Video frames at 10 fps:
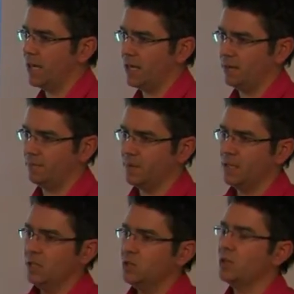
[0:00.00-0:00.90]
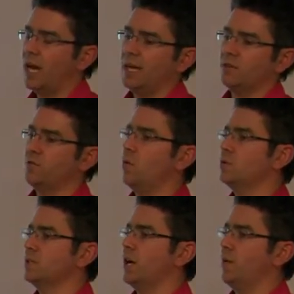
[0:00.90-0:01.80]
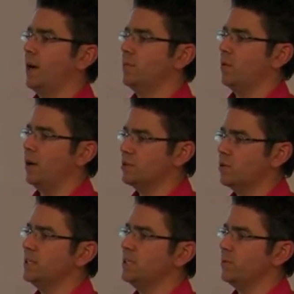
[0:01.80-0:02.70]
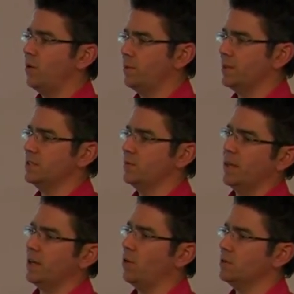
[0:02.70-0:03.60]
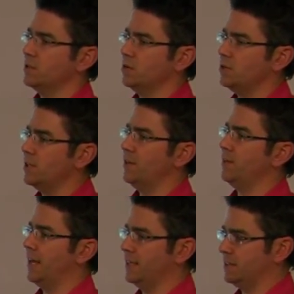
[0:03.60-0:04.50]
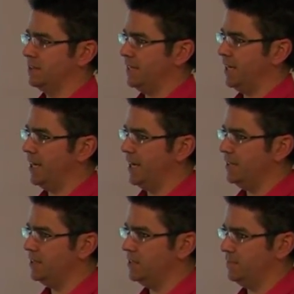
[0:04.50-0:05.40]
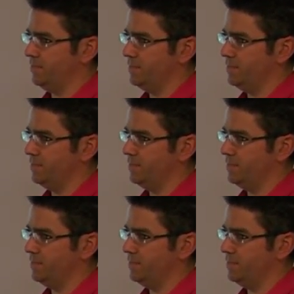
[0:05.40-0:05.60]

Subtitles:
You can't afford to go out and buy 20 properties where they're costing you $10,000 a year each.